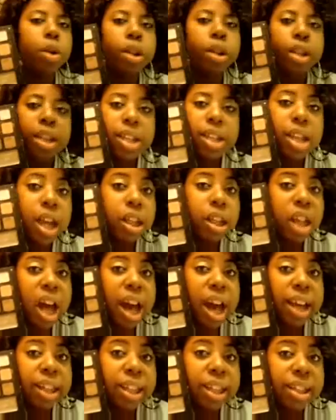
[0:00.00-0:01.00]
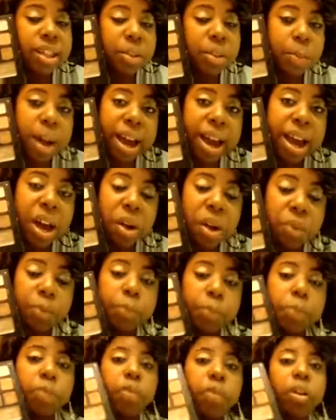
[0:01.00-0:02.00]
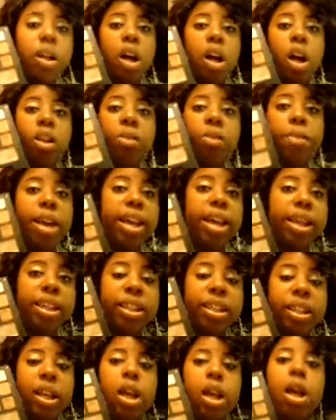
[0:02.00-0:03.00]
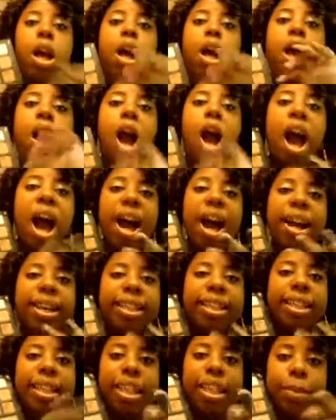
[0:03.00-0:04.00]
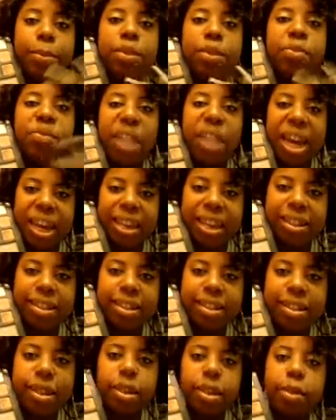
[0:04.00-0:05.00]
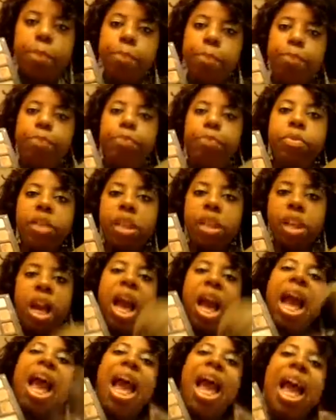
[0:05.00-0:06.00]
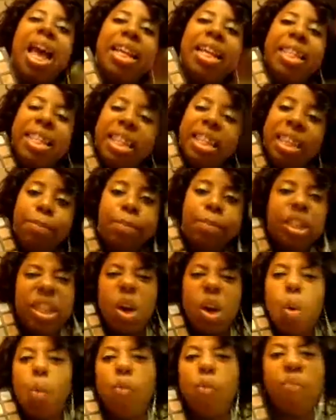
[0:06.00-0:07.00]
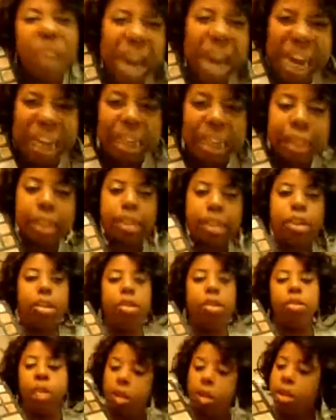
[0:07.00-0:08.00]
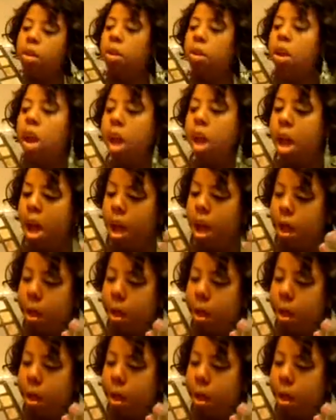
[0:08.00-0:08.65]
I ordered this online. This is by e.l.f. Cosmetics. Eyes, lips, face. Eyes, lips, in your face. You know,